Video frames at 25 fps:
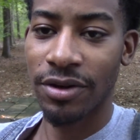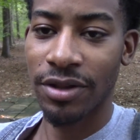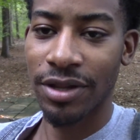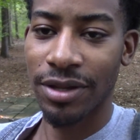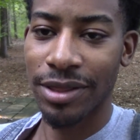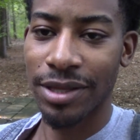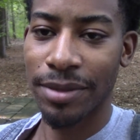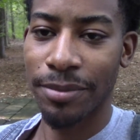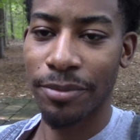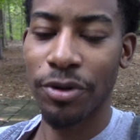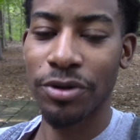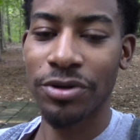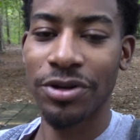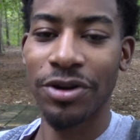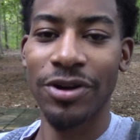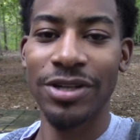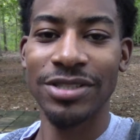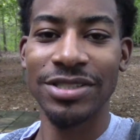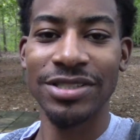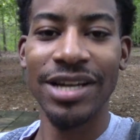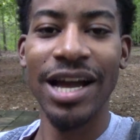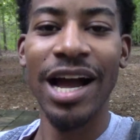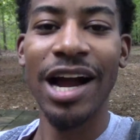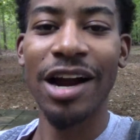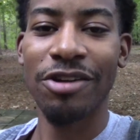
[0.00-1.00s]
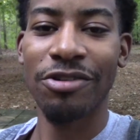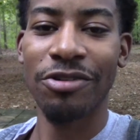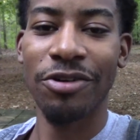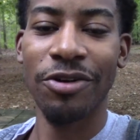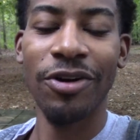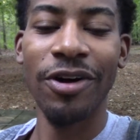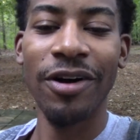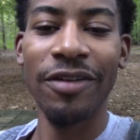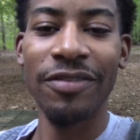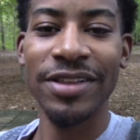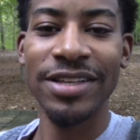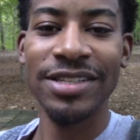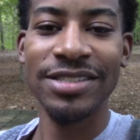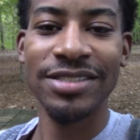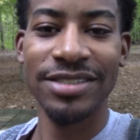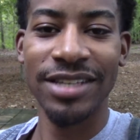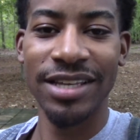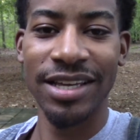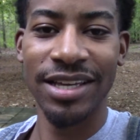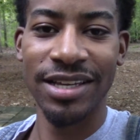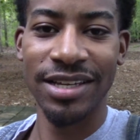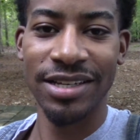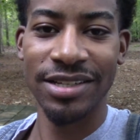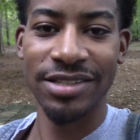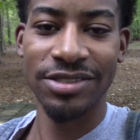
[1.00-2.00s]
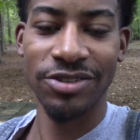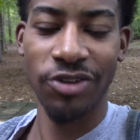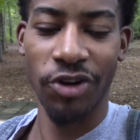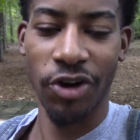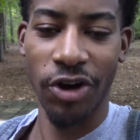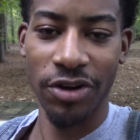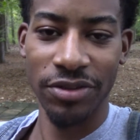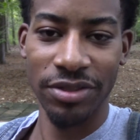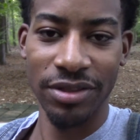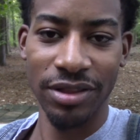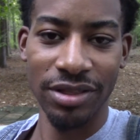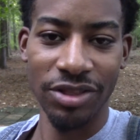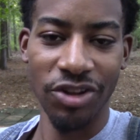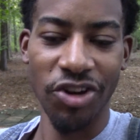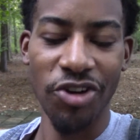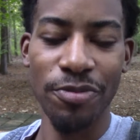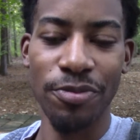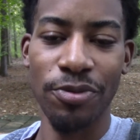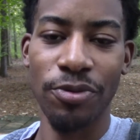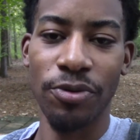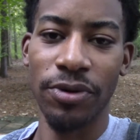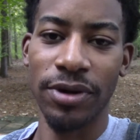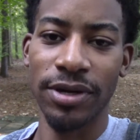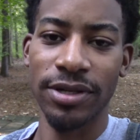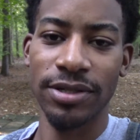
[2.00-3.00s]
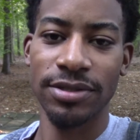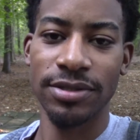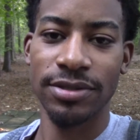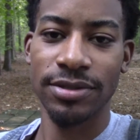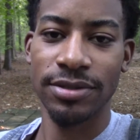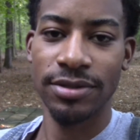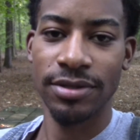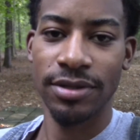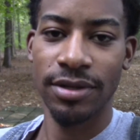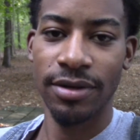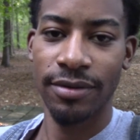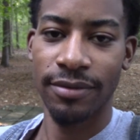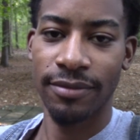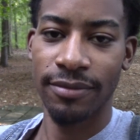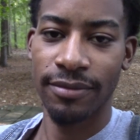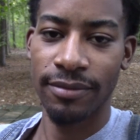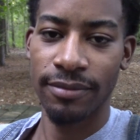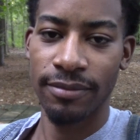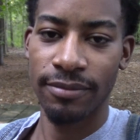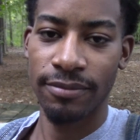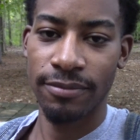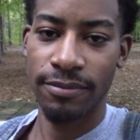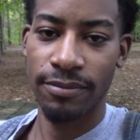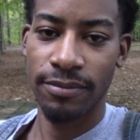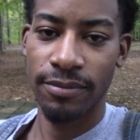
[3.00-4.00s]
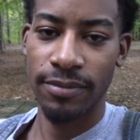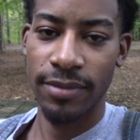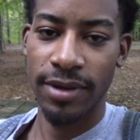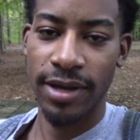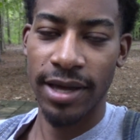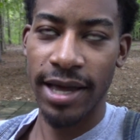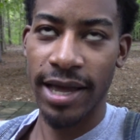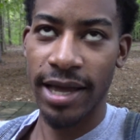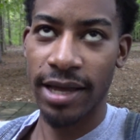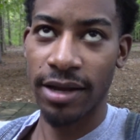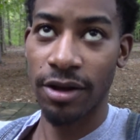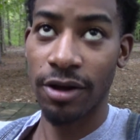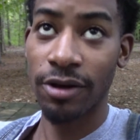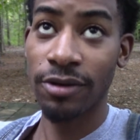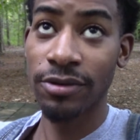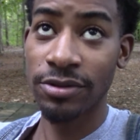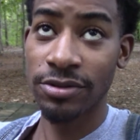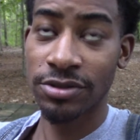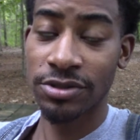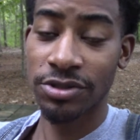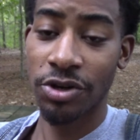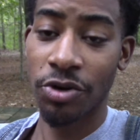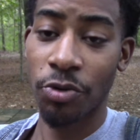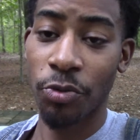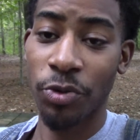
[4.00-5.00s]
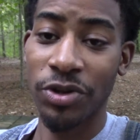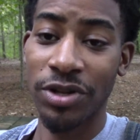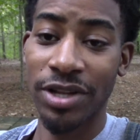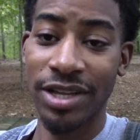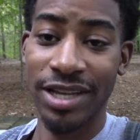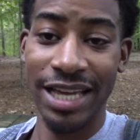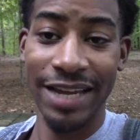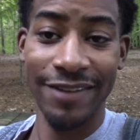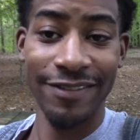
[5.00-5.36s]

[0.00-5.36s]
the Muladhara chakra, all these things are at the low points. And also, when we look at